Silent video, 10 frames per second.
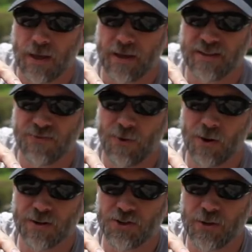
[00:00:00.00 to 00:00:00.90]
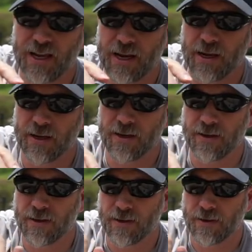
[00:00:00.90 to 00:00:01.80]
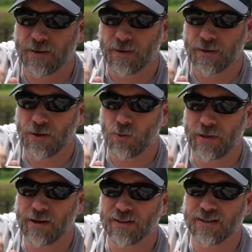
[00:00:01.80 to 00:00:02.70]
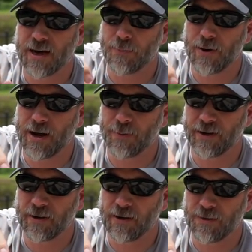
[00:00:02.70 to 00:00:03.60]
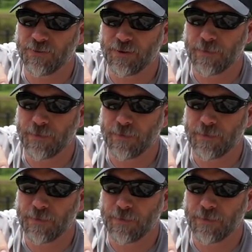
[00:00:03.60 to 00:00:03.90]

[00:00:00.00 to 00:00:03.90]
as far as you can without the top popping off